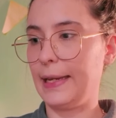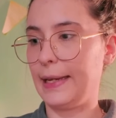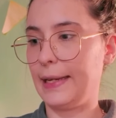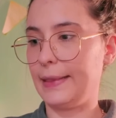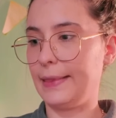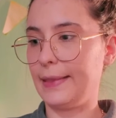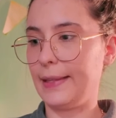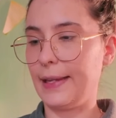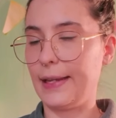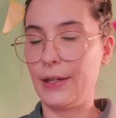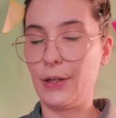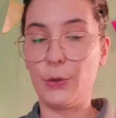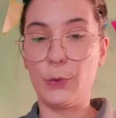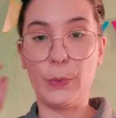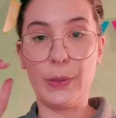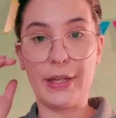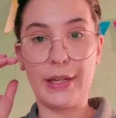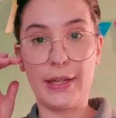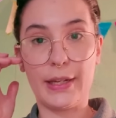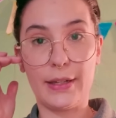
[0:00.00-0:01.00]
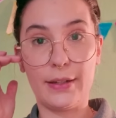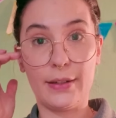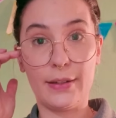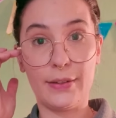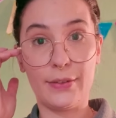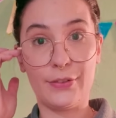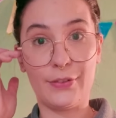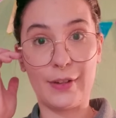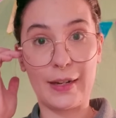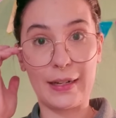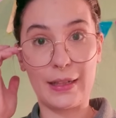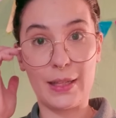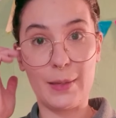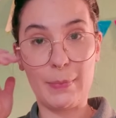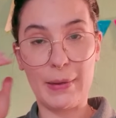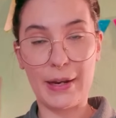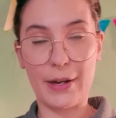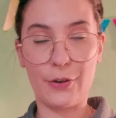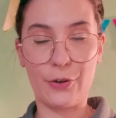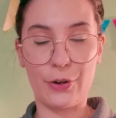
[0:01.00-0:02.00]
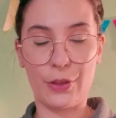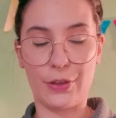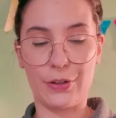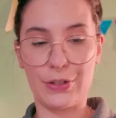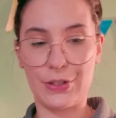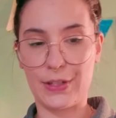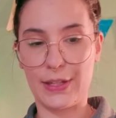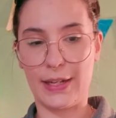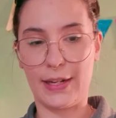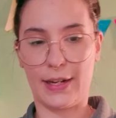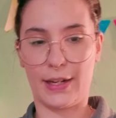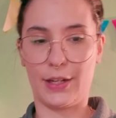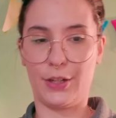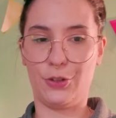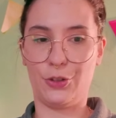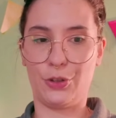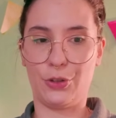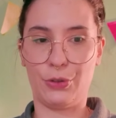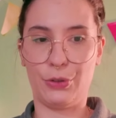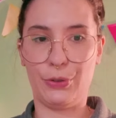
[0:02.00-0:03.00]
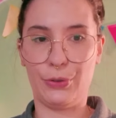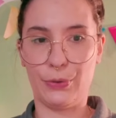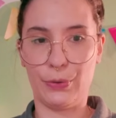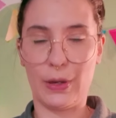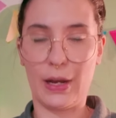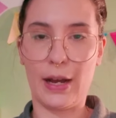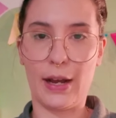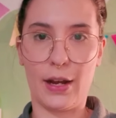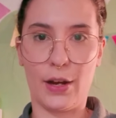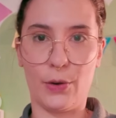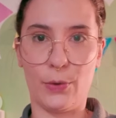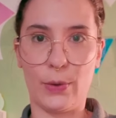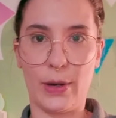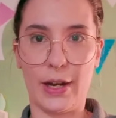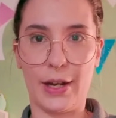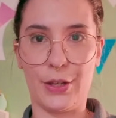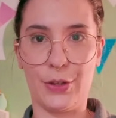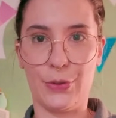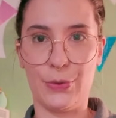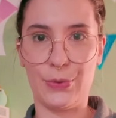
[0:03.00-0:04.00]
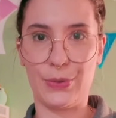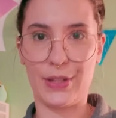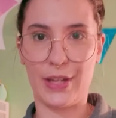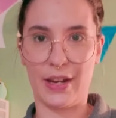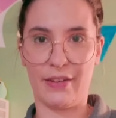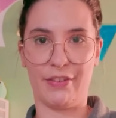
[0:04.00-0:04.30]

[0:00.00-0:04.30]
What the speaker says: and then we can finally pack orders and I can show you how I use